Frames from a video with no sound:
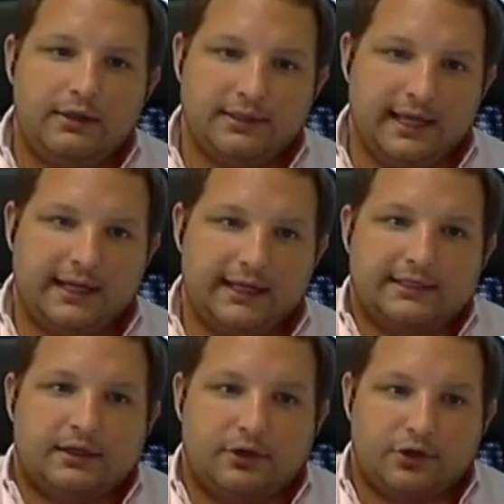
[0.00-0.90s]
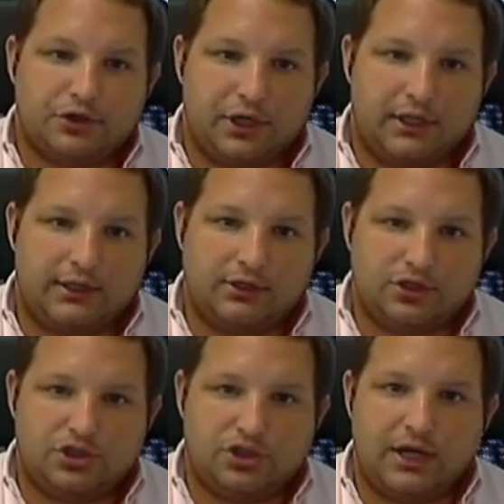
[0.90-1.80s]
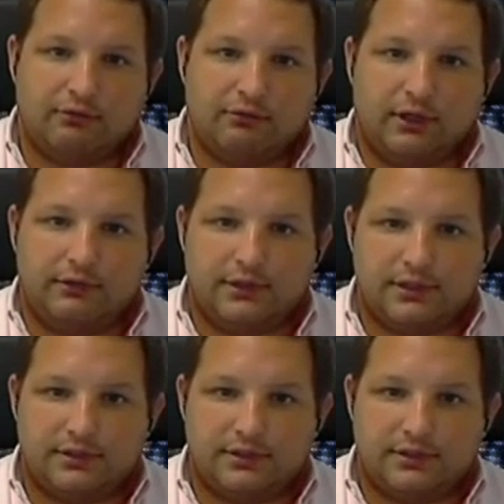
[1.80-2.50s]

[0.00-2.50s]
The second is inertia. I think just generally